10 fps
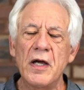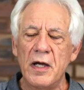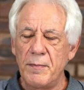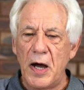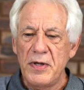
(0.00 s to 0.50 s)

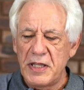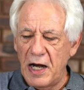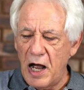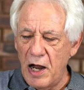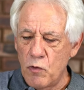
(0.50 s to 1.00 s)
The moment
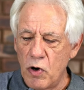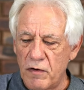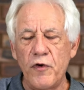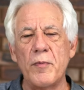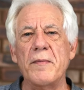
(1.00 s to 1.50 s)
that I
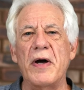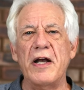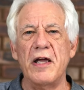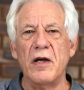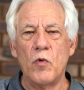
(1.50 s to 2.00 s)
work for my
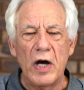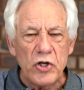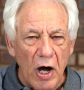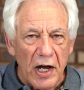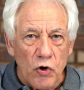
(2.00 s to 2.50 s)
money, what
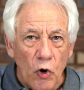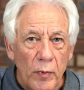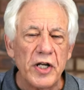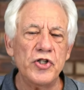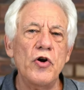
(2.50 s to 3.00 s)
do I
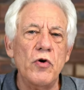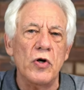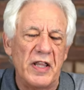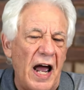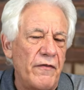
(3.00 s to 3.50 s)
normally
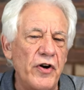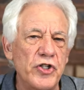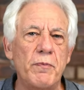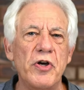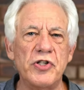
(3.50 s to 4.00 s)
do? The
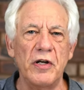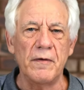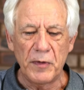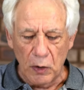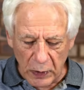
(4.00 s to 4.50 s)
average person,
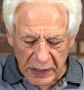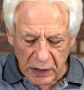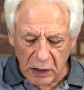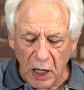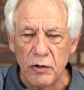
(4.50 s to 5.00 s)
we
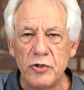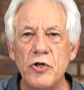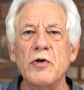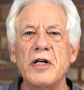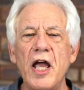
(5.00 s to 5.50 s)
go
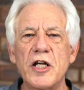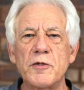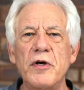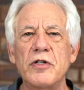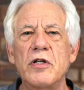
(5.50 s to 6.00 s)
to an
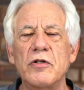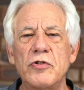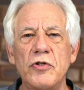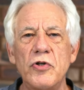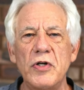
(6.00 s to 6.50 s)
expert
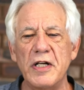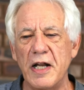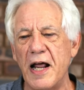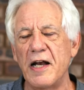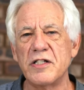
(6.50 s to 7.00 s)
to do an
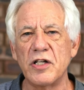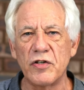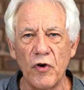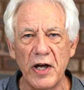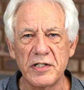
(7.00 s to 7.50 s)

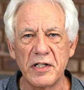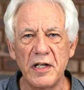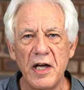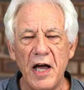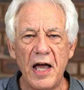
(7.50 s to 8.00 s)
analysis for us.
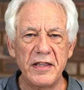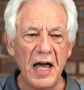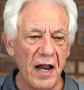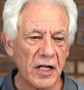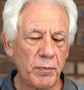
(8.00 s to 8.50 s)
And
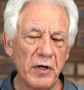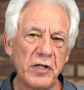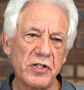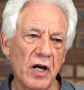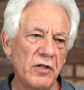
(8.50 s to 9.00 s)
that expert
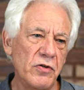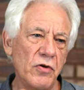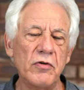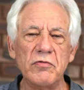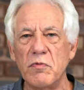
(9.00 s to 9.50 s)
is going
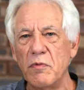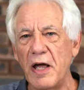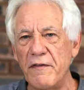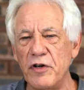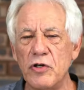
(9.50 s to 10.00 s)
to
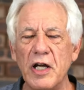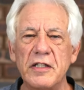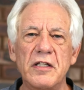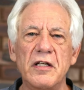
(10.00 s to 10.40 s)
have a look at